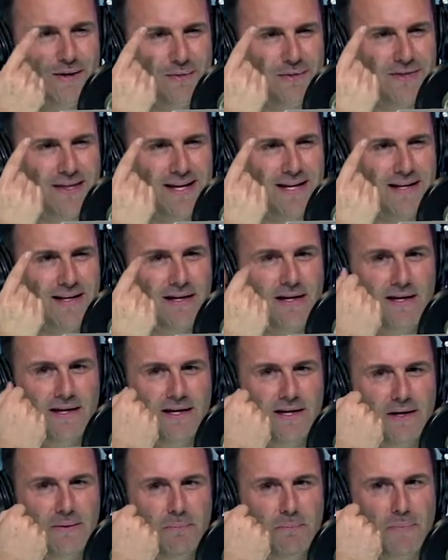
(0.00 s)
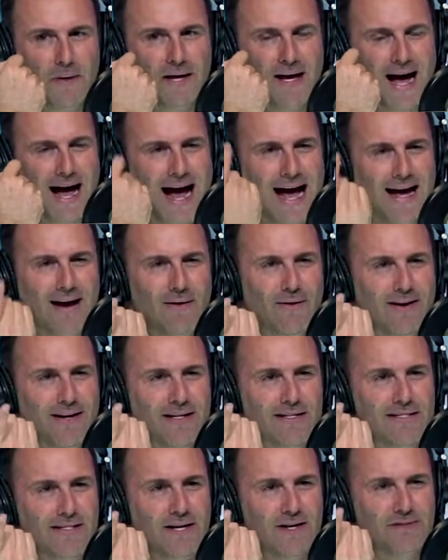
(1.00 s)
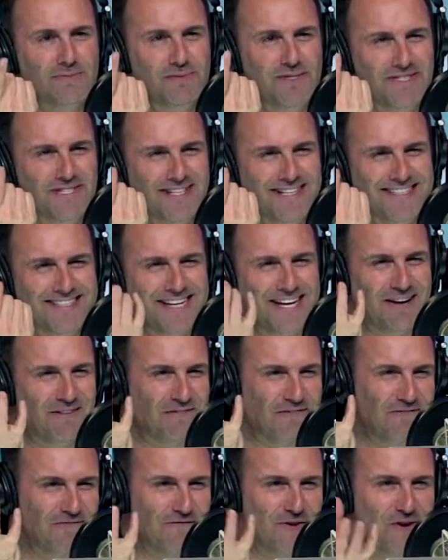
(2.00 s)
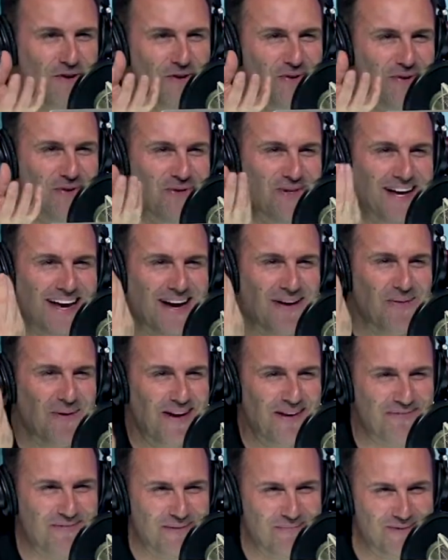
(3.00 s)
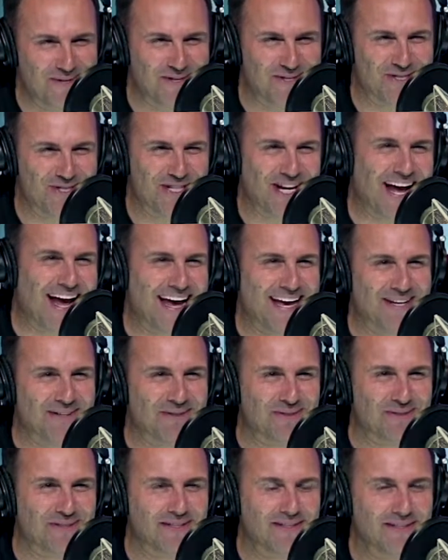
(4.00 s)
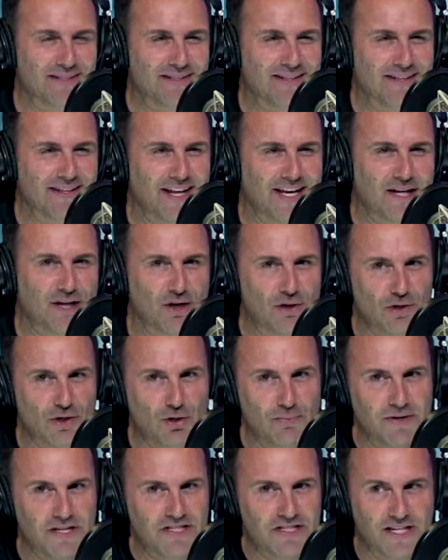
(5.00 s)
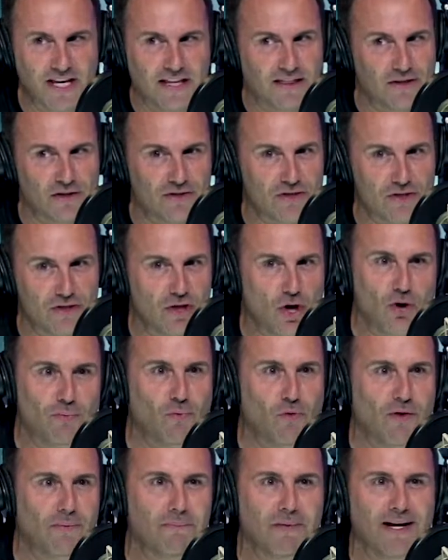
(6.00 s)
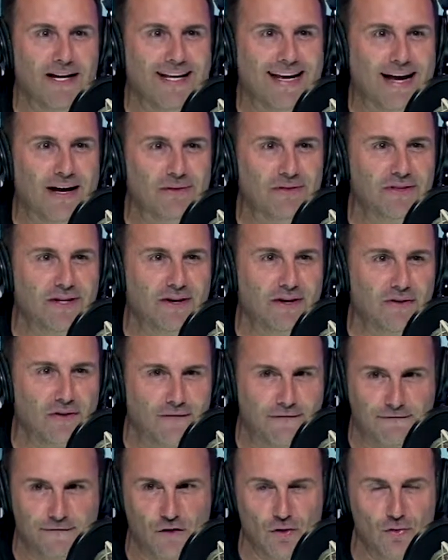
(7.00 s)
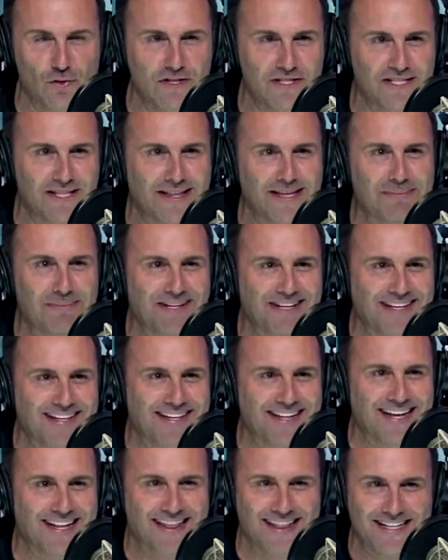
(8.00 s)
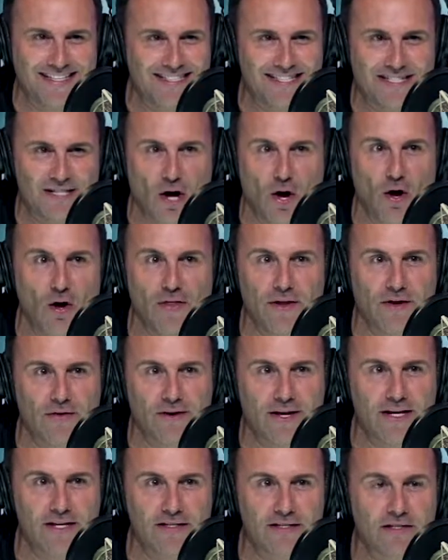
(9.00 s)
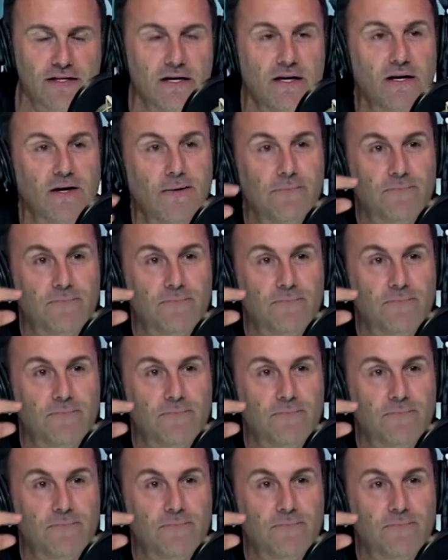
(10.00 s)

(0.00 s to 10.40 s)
do you think hiring a salesman is going to take food away from your child? Like you, you must think there's no more money out there. The food is limited and this is all there is.